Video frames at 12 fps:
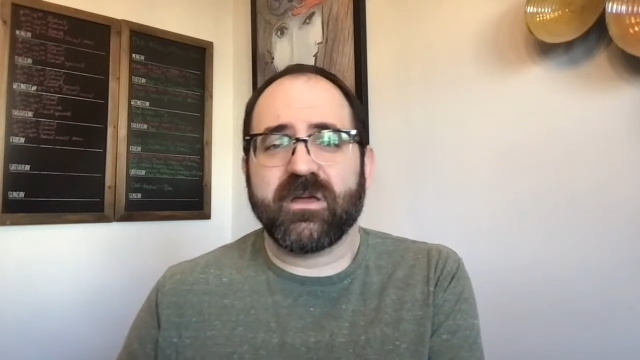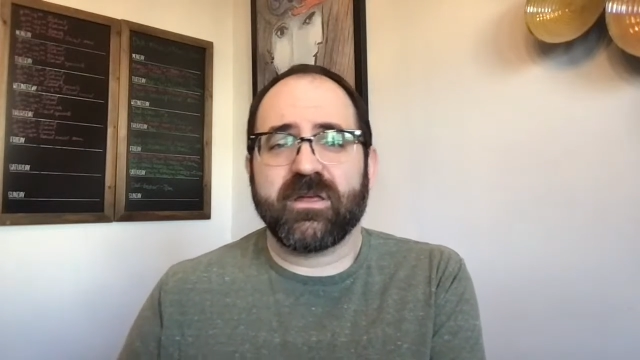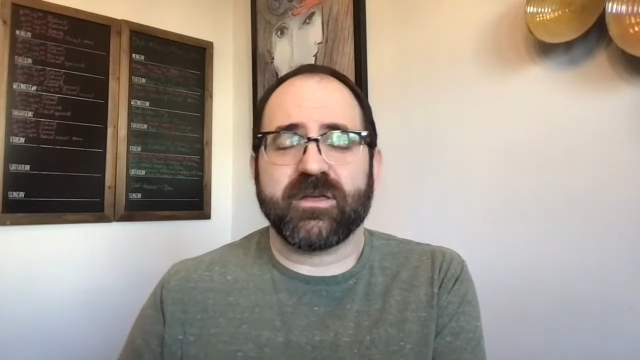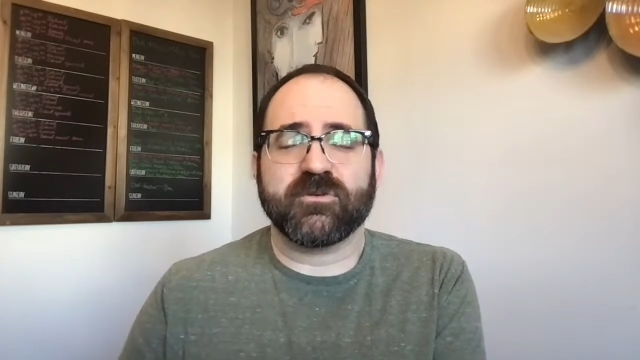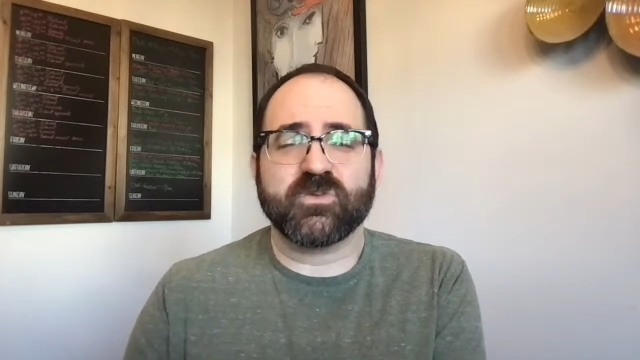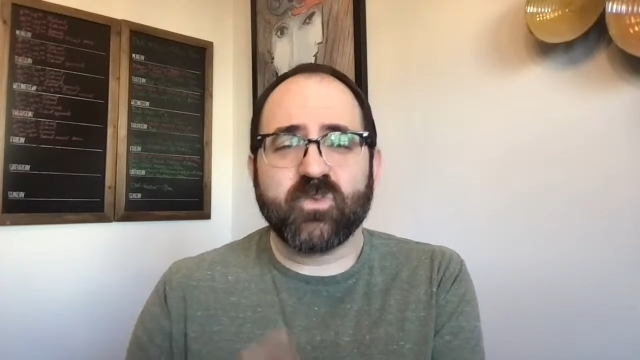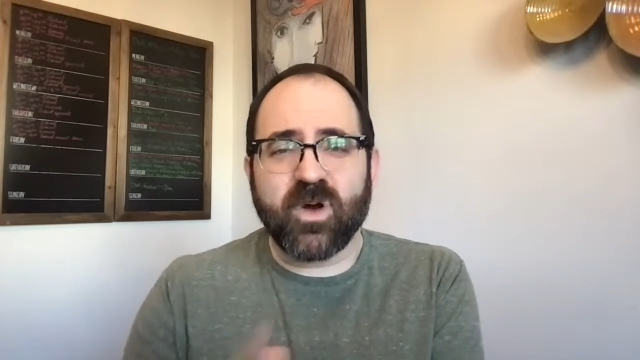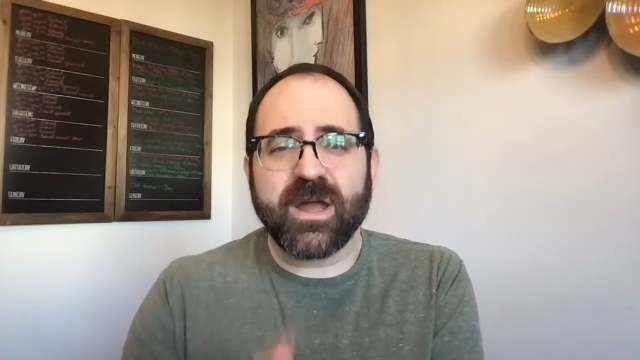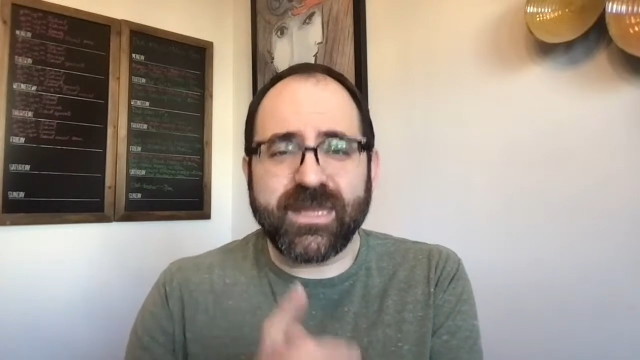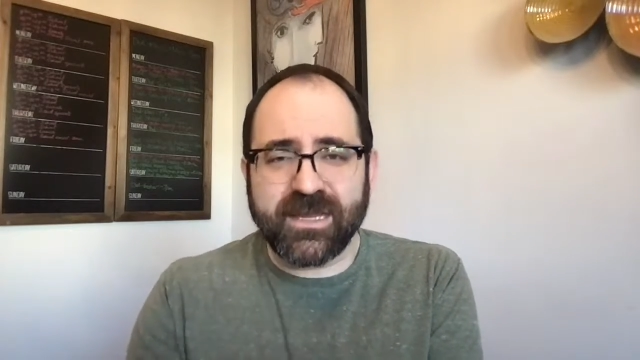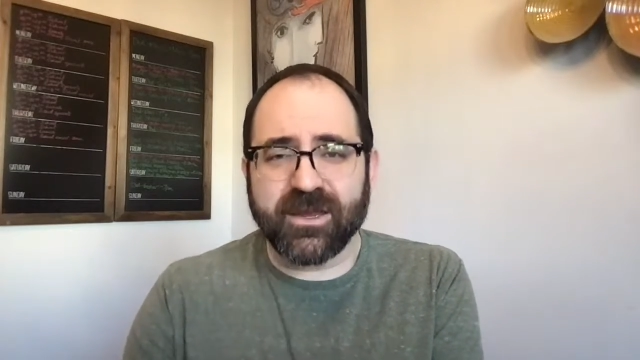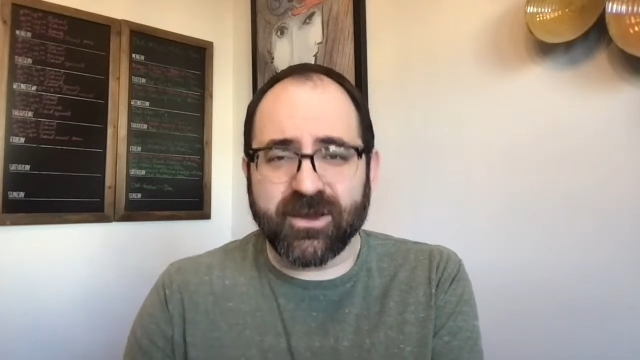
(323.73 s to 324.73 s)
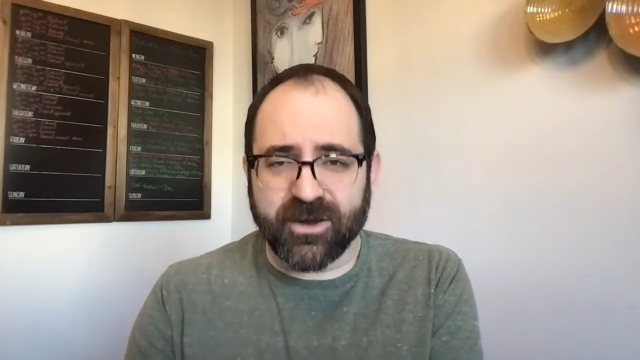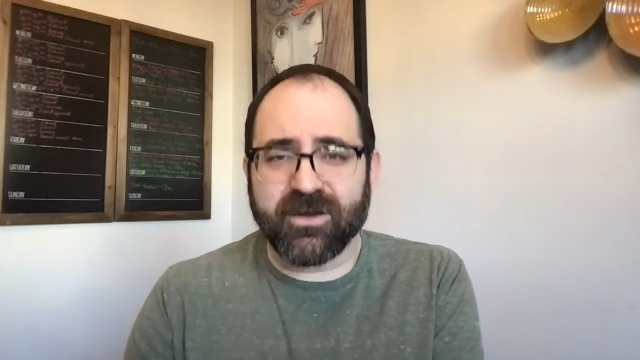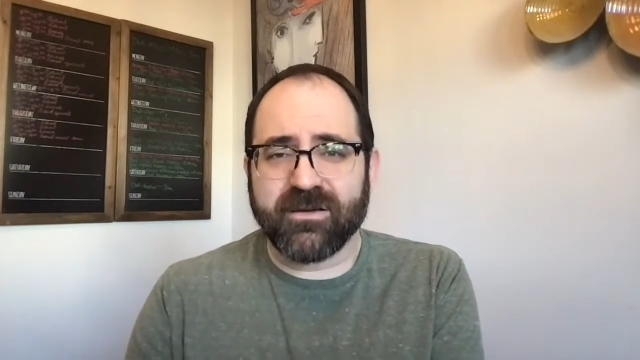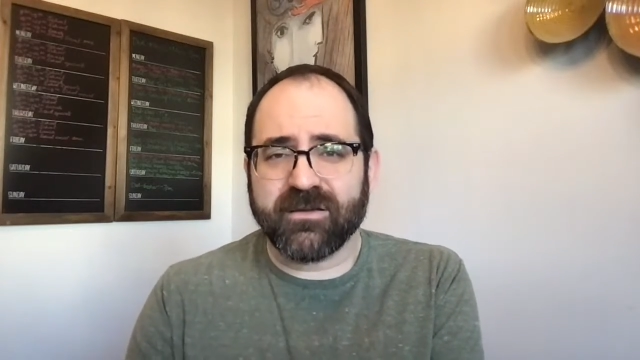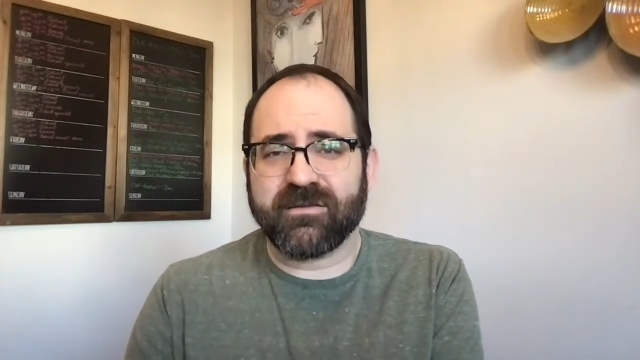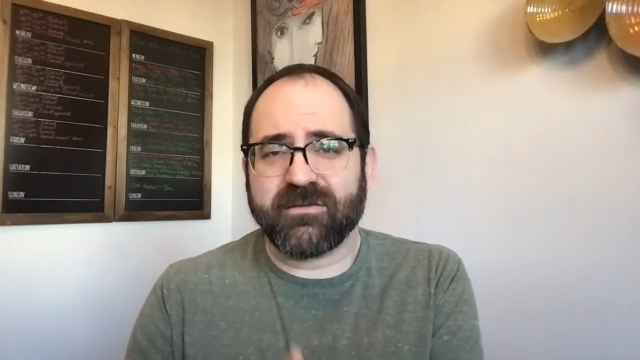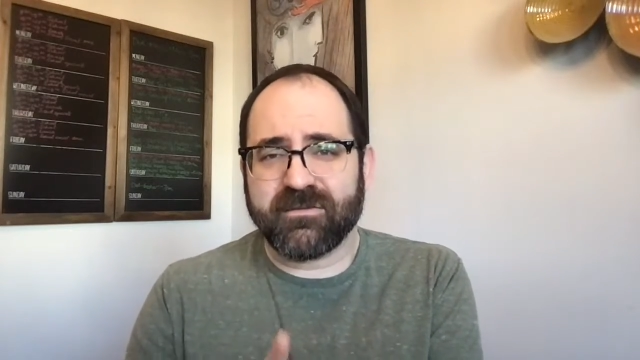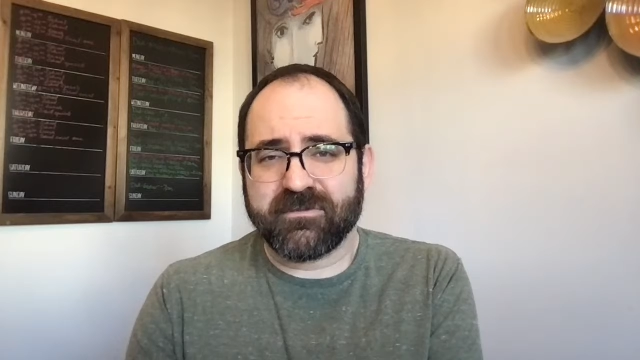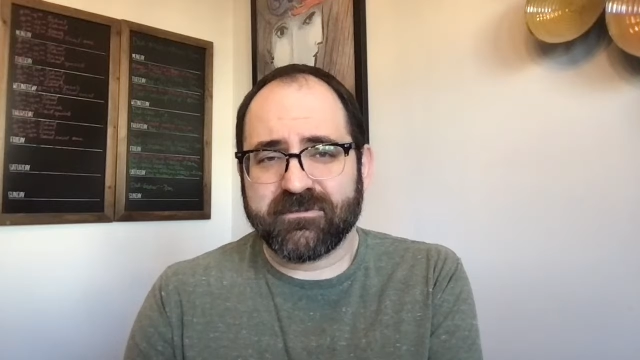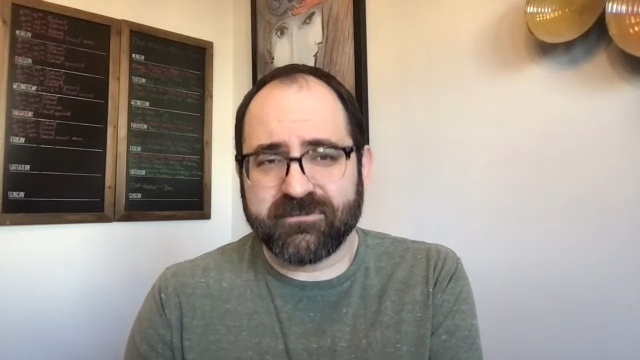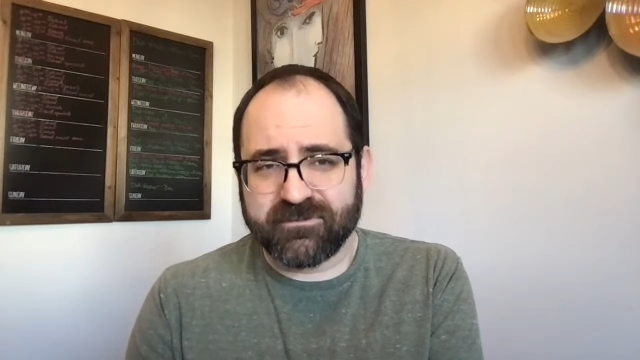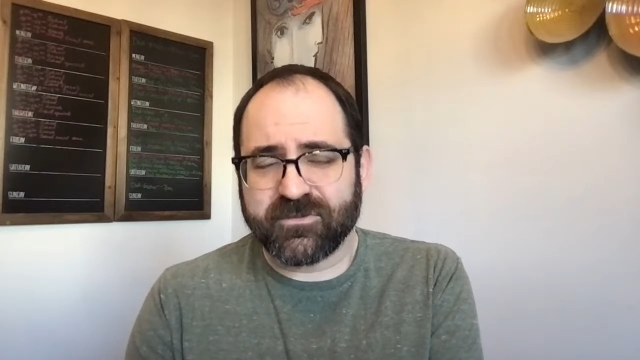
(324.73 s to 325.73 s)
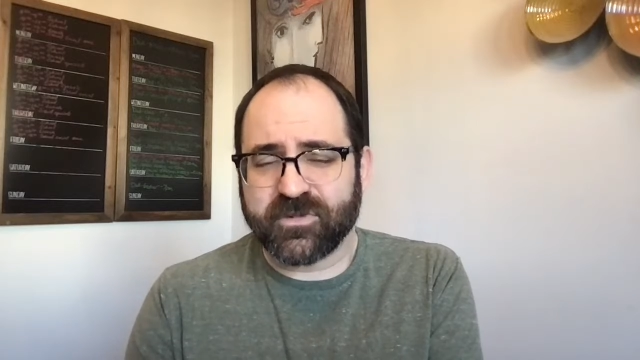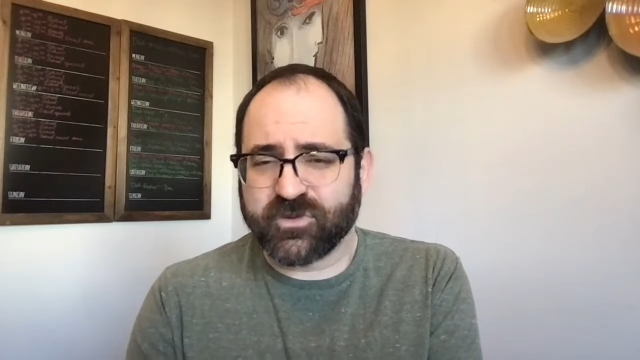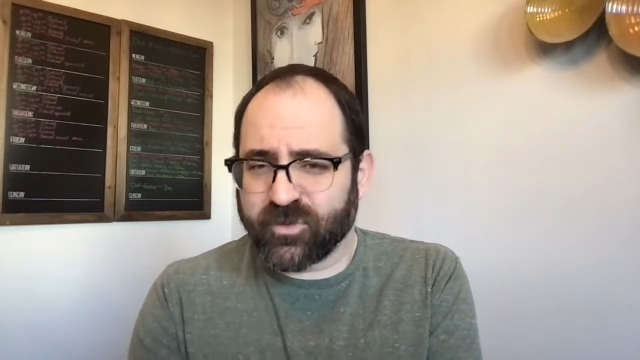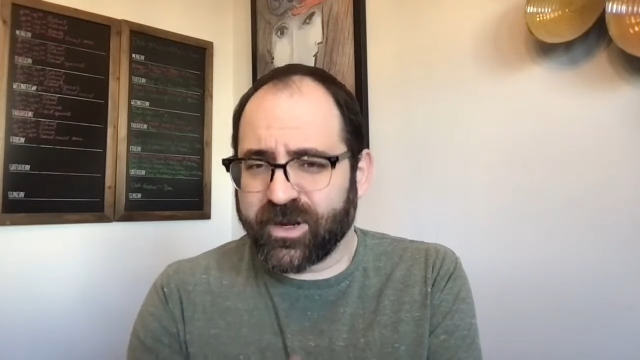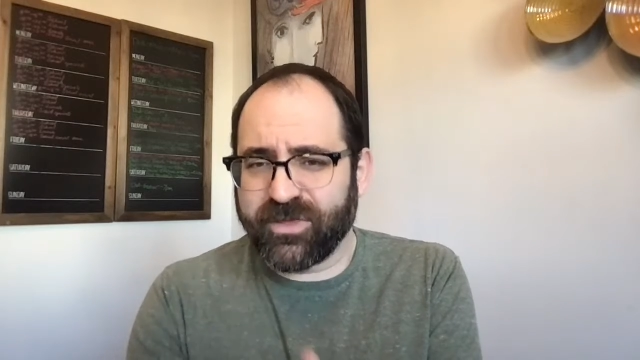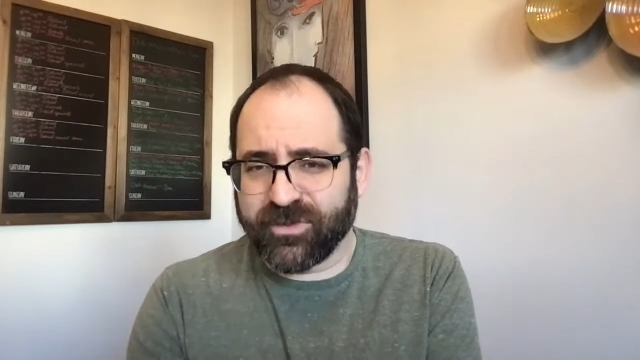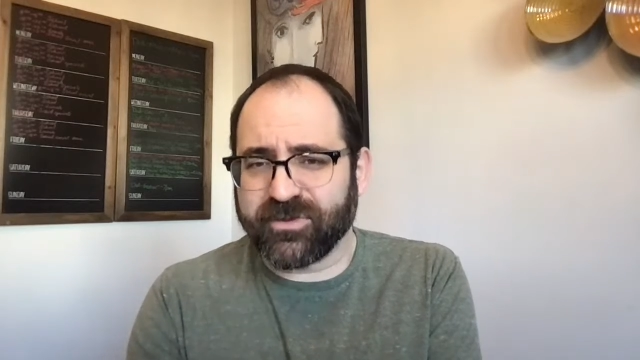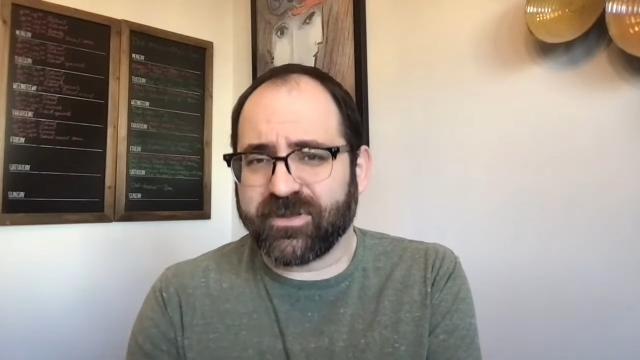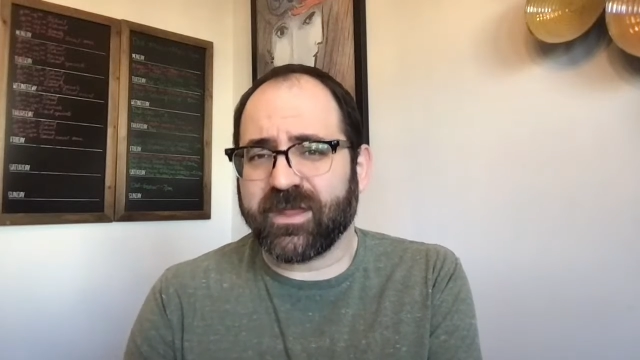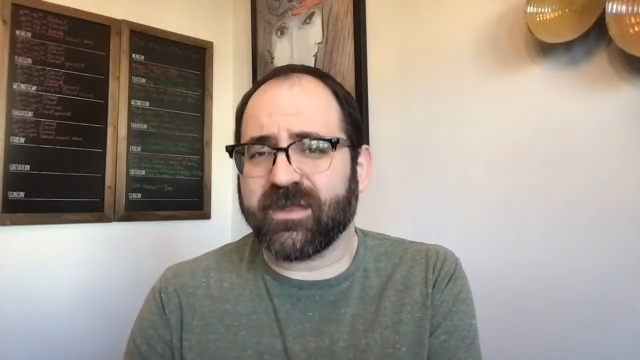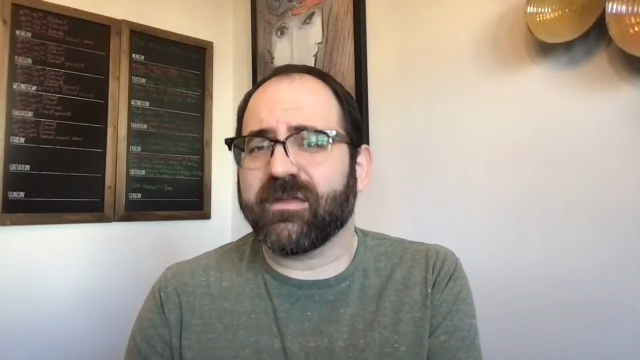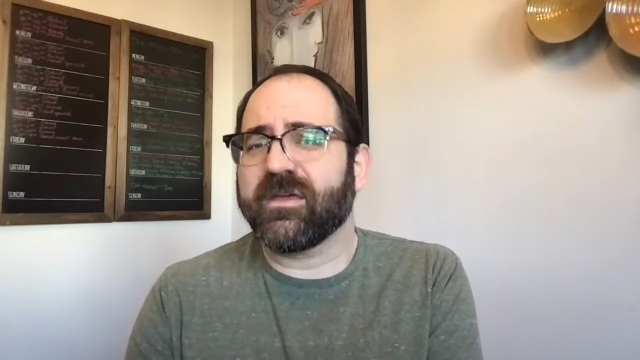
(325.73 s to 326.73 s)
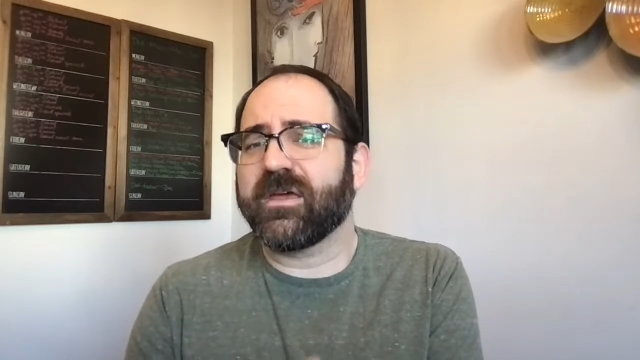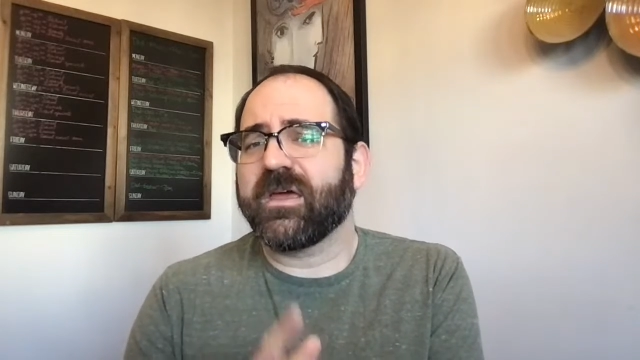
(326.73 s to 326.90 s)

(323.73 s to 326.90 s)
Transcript: There was one year, 2013,